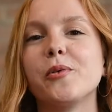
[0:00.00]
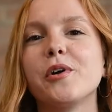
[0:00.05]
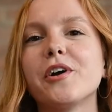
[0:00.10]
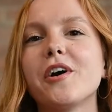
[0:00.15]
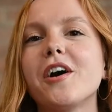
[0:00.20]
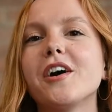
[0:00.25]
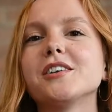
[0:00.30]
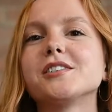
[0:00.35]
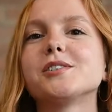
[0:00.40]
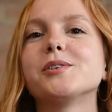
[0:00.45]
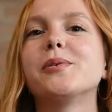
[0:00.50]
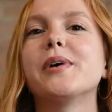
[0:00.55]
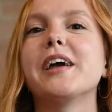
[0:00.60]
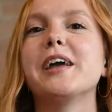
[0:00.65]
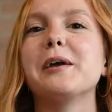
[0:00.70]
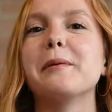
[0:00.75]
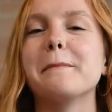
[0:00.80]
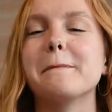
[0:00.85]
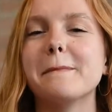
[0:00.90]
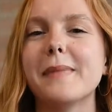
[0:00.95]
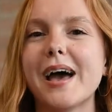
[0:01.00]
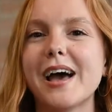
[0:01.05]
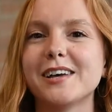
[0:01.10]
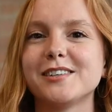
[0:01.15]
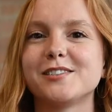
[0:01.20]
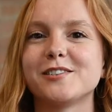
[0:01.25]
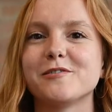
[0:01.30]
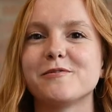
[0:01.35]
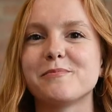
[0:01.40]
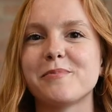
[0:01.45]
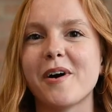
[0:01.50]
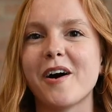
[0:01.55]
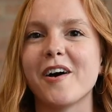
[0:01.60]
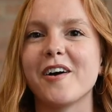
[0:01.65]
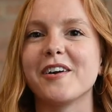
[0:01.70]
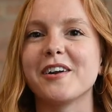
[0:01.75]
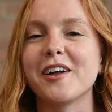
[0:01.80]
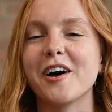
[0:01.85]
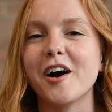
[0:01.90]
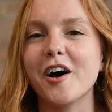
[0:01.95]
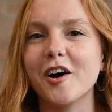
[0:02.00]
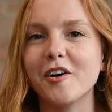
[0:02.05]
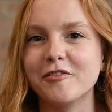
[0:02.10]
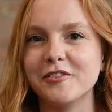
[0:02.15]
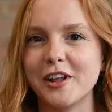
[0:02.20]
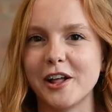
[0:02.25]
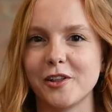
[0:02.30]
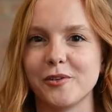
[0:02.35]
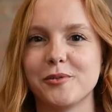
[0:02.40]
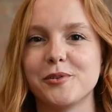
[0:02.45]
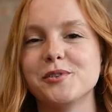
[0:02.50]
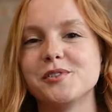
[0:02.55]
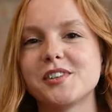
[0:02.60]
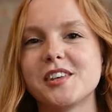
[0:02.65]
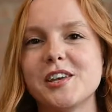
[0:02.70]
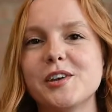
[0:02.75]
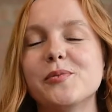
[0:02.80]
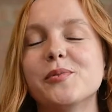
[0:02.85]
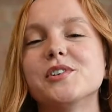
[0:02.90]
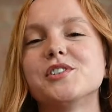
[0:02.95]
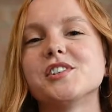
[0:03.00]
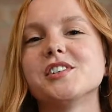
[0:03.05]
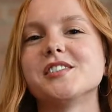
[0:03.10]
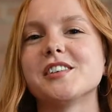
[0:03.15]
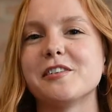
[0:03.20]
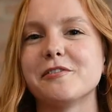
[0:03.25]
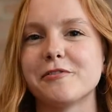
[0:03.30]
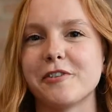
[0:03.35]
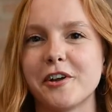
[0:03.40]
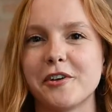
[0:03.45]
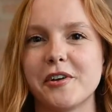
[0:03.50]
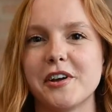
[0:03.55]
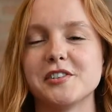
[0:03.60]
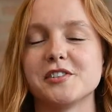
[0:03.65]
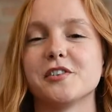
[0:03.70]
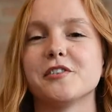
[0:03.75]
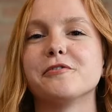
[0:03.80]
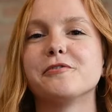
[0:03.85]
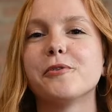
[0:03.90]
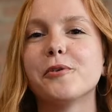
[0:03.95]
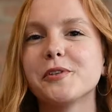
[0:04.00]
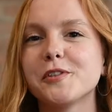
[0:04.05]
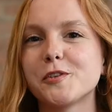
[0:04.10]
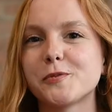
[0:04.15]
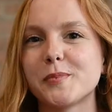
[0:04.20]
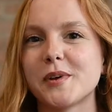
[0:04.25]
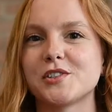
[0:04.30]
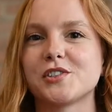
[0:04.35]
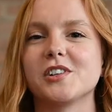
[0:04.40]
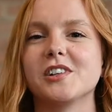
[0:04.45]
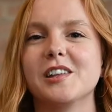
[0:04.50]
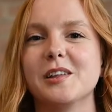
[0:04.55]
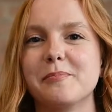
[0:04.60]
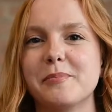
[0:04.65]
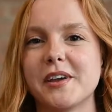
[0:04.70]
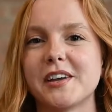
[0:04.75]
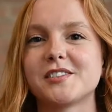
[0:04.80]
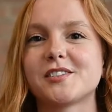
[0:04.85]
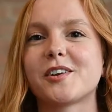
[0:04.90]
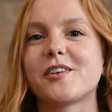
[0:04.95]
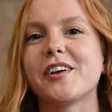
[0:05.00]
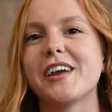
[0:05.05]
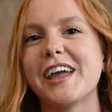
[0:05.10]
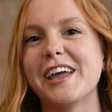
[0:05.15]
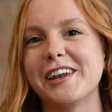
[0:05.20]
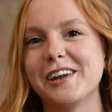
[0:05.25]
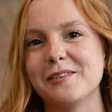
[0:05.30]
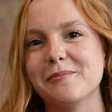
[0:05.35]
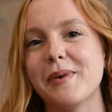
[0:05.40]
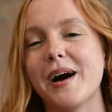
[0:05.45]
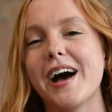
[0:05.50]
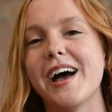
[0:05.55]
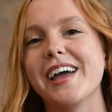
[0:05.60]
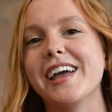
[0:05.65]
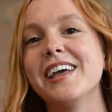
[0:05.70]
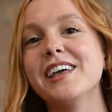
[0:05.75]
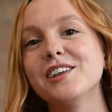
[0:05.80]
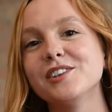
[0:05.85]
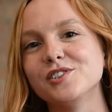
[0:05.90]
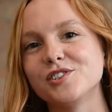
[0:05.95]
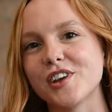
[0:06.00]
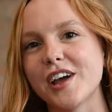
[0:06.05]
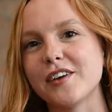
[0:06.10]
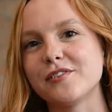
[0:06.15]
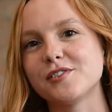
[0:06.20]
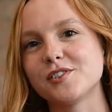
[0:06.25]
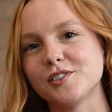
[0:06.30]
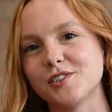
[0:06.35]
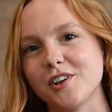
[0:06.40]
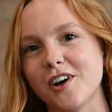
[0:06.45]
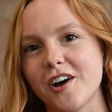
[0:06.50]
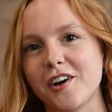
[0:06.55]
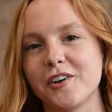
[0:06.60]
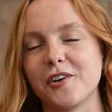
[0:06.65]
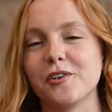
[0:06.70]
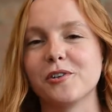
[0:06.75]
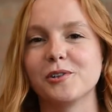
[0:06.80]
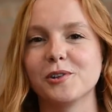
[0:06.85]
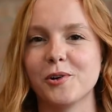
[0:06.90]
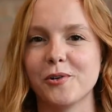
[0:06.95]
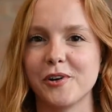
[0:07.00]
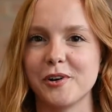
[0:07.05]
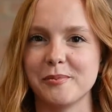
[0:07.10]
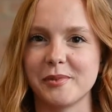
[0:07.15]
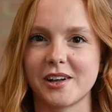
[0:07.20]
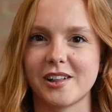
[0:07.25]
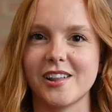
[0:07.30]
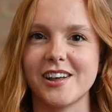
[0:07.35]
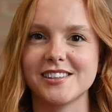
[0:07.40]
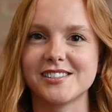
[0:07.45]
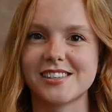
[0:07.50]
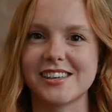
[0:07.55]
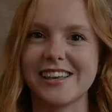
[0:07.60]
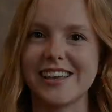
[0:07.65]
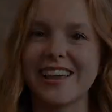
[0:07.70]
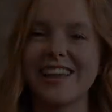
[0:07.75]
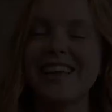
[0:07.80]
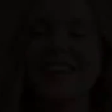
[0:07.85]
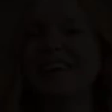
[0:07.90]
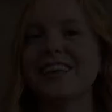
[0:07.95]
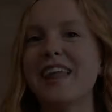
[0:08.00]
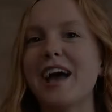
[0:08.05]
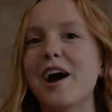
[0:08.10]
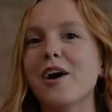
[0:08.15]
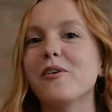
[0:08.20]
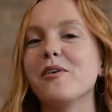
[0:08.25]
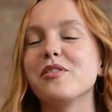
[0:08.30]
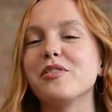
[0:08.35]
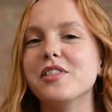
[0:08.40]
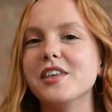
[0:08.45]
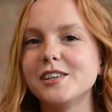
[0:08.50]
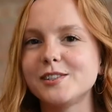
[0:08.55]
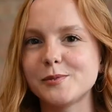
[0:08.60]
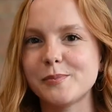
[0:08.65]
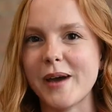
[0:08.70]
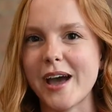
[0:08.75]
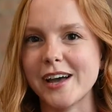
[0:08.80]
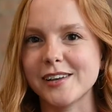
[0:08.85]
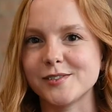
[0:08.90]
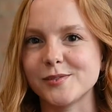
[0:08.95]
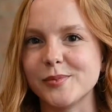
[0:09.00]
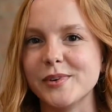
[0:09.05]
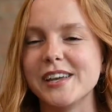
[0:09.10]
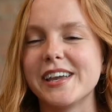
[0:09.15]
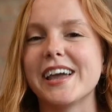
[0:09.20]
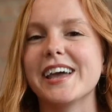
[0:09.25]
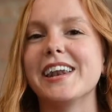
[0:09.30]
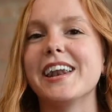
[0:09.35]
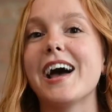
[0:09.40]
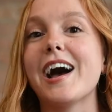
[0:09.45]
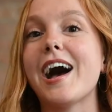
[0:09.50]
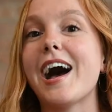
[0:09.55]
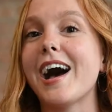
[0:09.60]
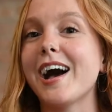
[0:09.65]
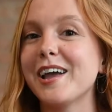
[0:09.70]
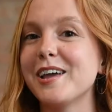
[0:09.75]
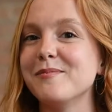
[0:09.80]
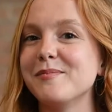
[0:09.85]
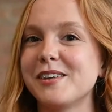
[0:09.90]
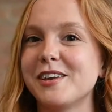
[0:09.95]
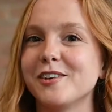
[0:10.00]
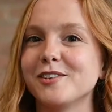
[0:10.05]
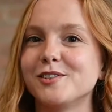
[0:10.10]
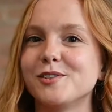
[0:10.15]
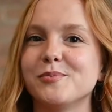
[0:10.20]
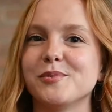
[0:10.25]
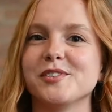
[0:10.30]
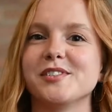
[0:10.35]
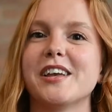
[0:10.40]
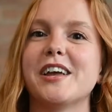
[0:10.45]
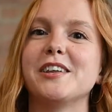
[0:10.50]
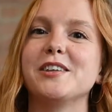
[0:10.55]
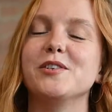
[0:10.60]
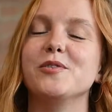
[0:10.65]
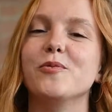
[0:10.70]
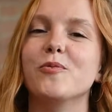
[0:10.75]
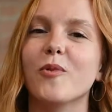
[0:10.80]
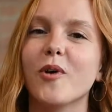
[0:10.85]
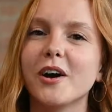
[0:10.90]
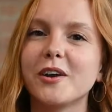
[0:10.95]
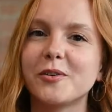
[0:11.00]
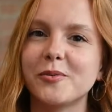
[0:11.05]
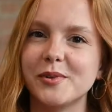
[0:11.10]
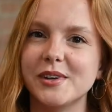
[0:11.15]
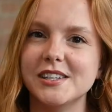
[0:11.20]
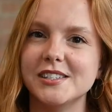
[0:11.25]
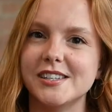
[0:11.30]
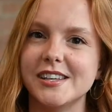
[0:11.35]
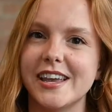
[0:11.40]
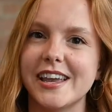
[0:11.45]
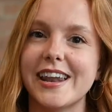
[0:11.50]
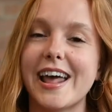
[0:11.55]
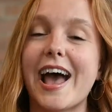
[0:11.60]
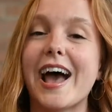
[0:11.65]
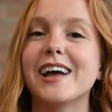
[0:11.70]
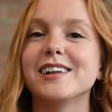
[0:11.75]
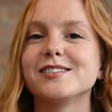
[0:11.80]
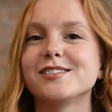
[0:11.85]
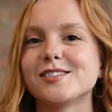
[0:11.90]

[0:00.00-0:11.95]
We are also a massive part of Nellarooski, which is a fundraiser for the Special Olympics created by Jeff's daughter, Lauren McCluskey. Now, this past weekend, I am here to present you what we did at